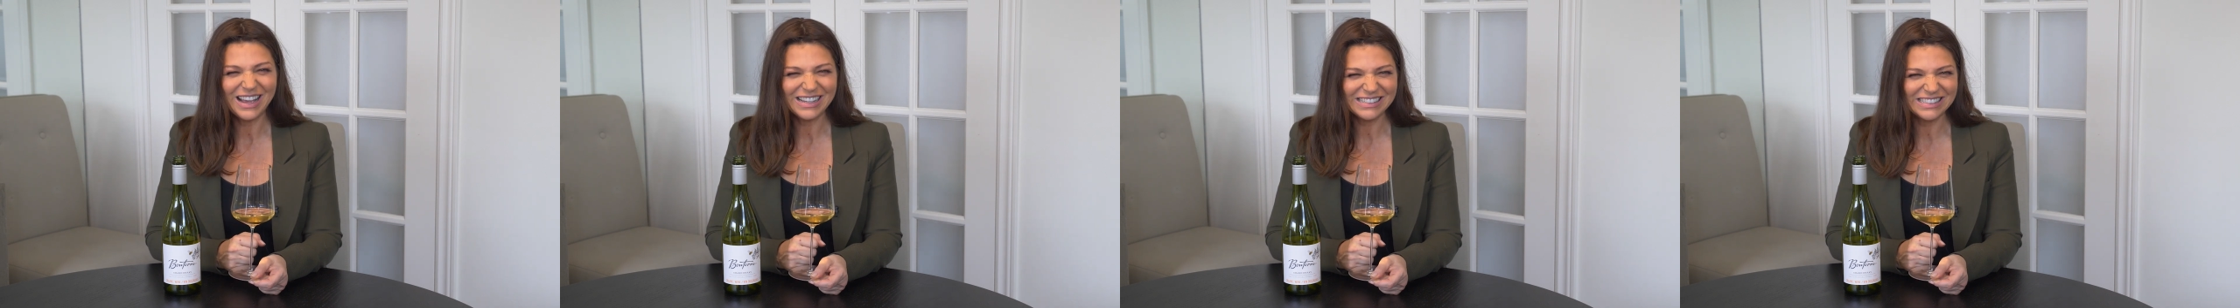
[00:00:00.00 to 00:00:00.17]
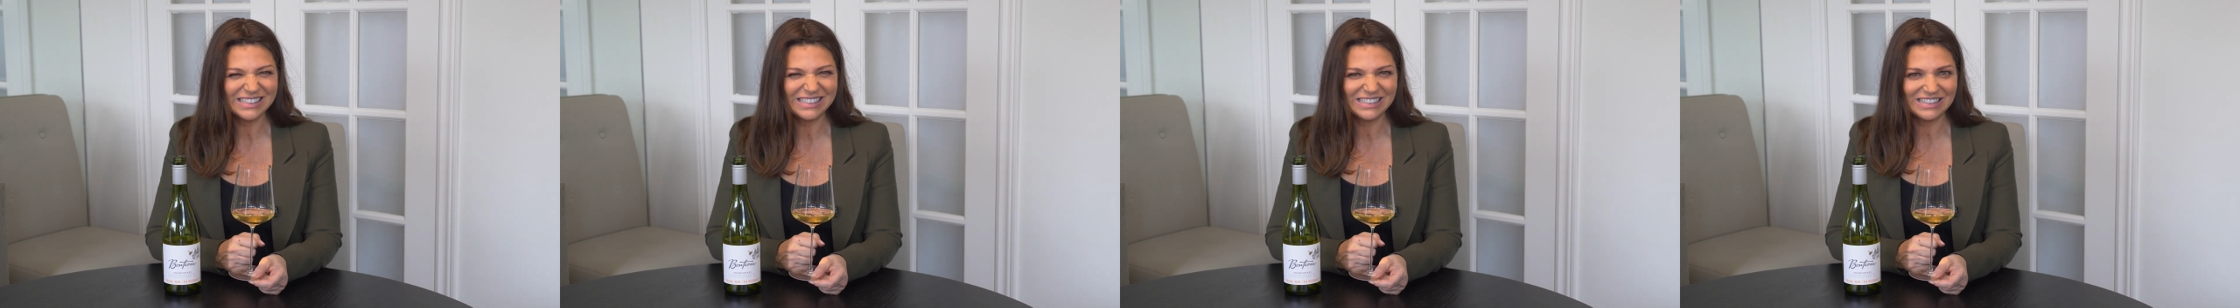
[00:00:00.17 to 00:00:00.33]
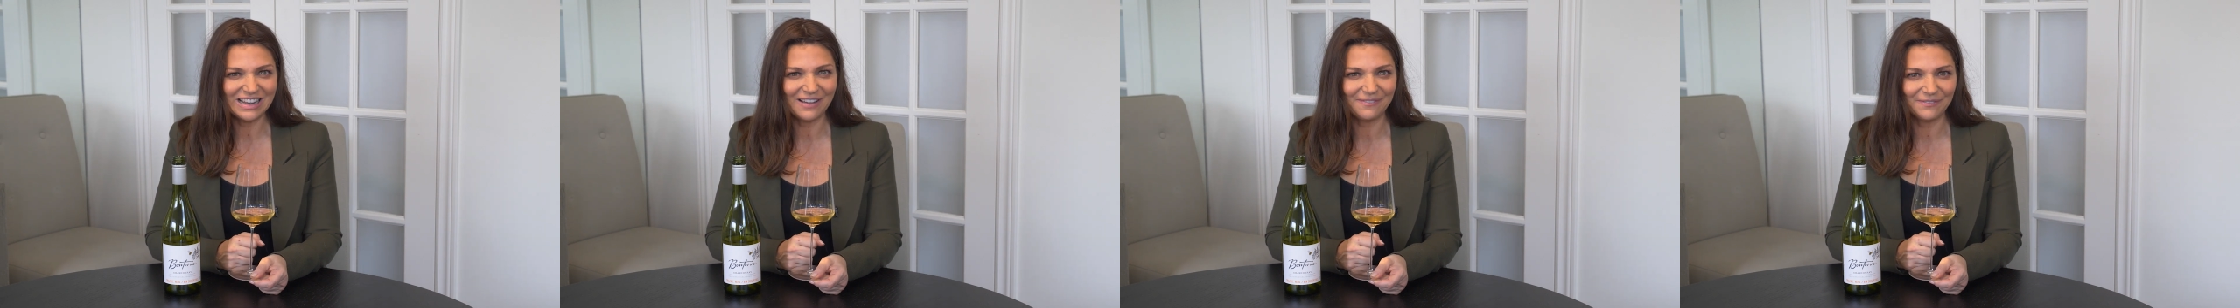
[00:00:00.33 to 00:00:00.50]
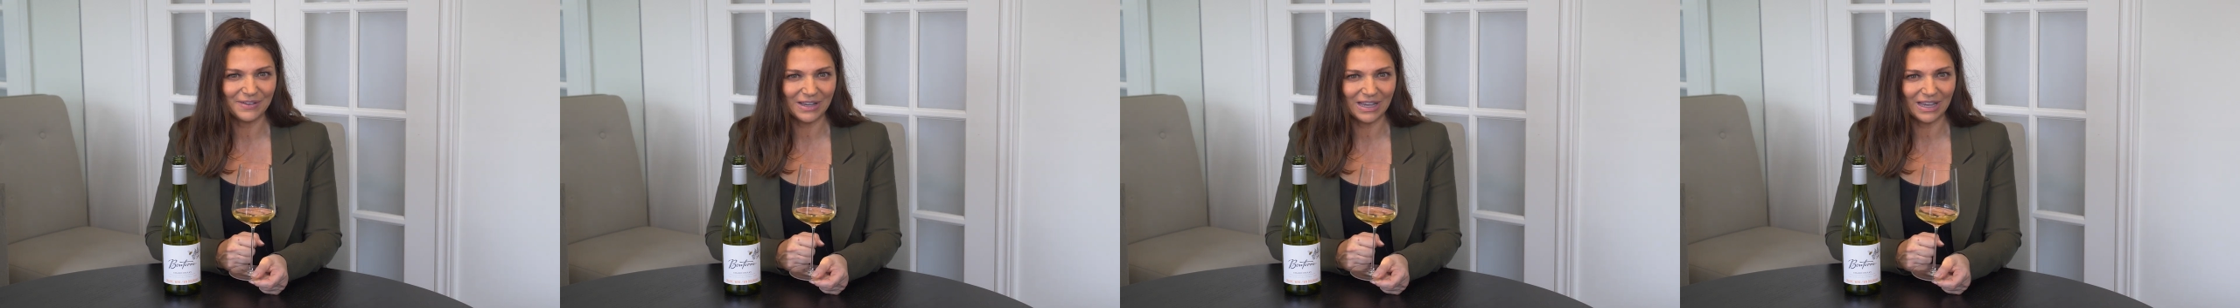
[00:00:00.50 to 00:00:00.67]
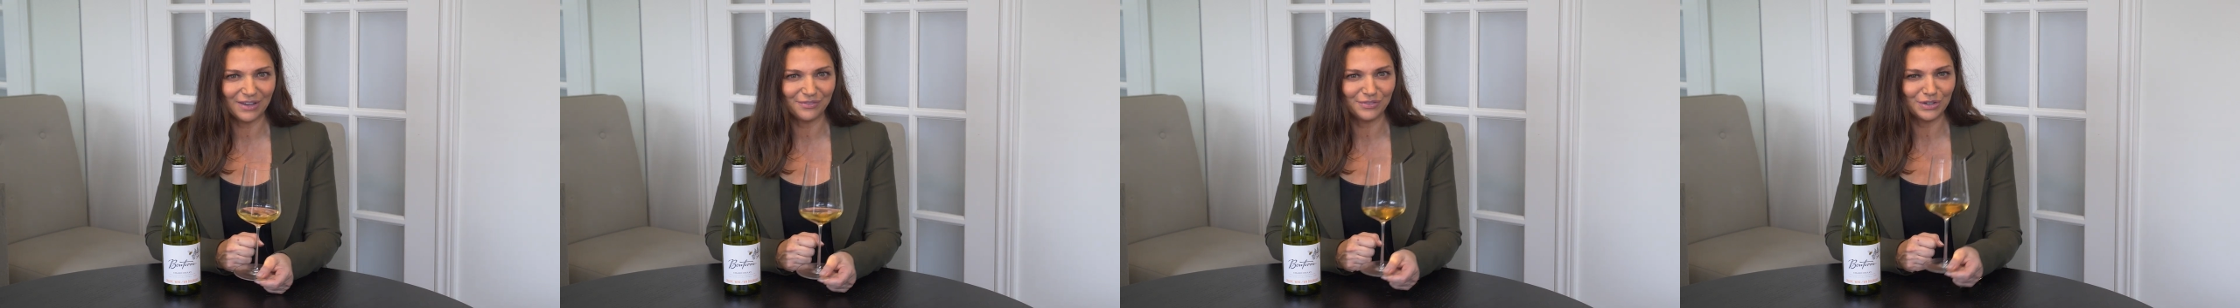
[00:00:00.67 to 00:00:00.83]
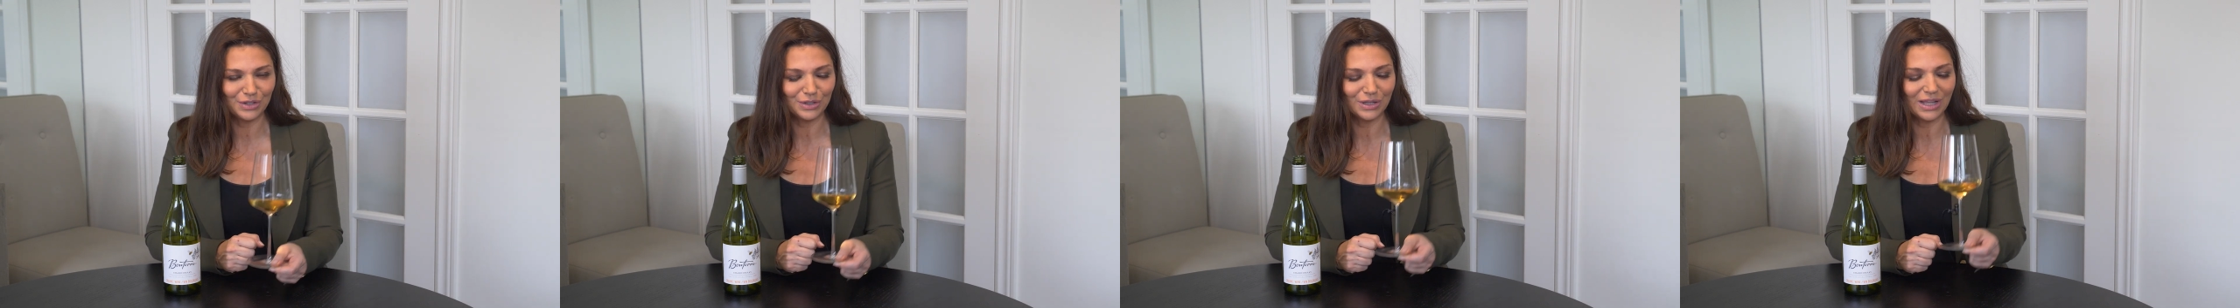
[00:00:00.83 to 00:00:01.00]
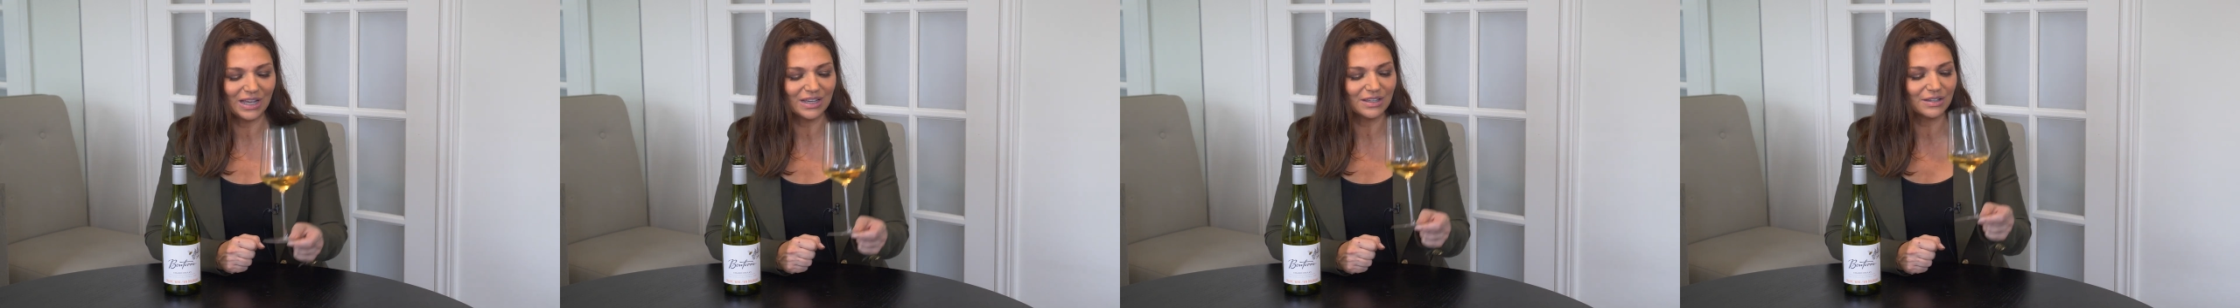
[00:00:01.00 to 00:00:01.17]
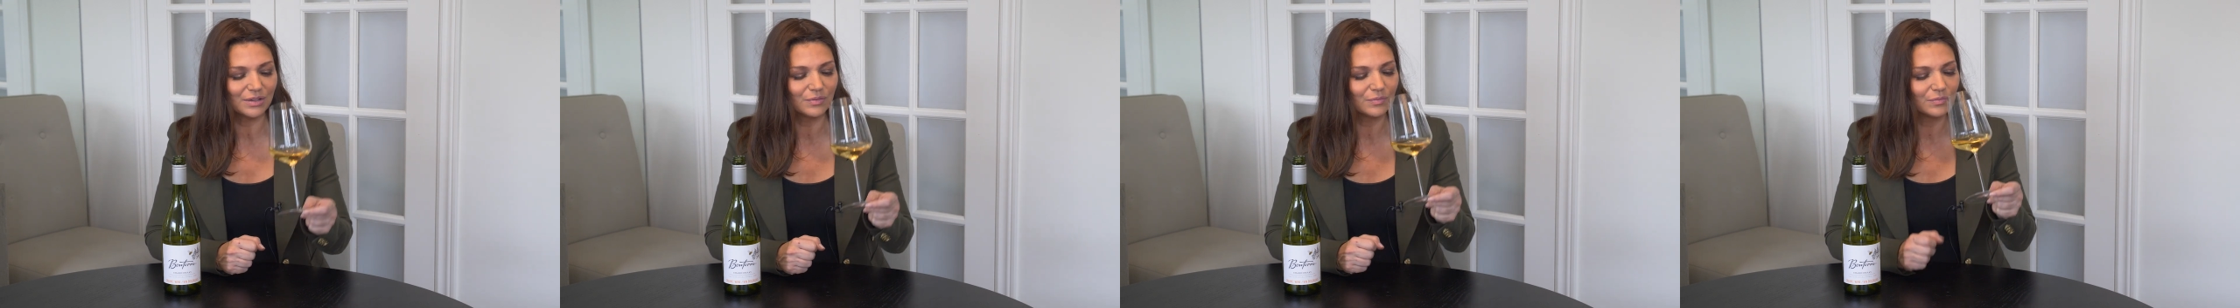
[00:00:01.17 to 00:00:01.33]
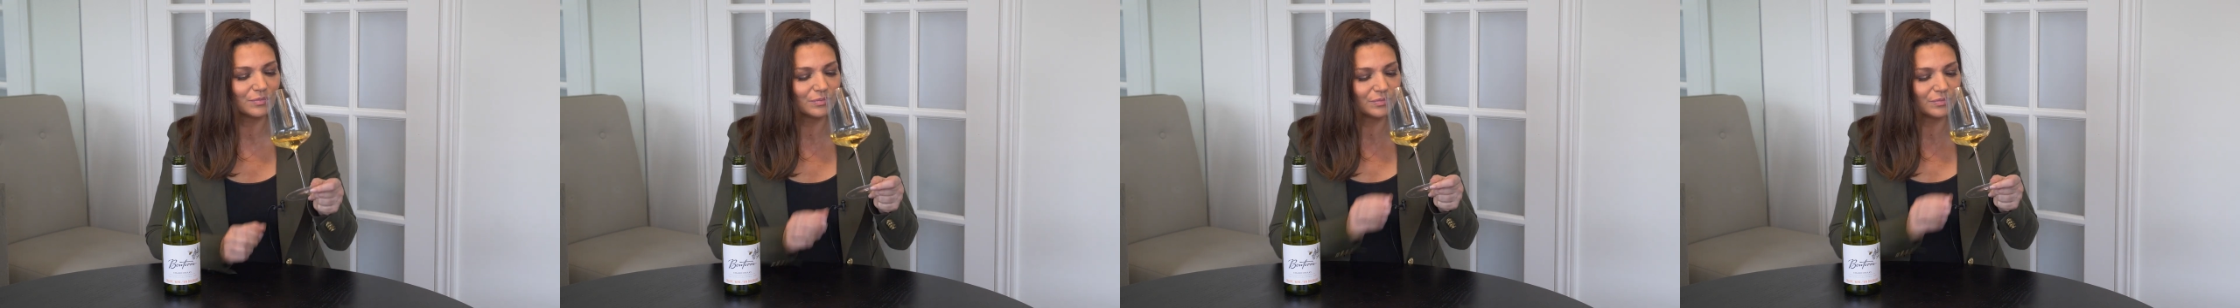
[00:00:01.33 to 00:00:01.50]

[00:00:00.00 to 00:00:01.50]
Stuffing if you like.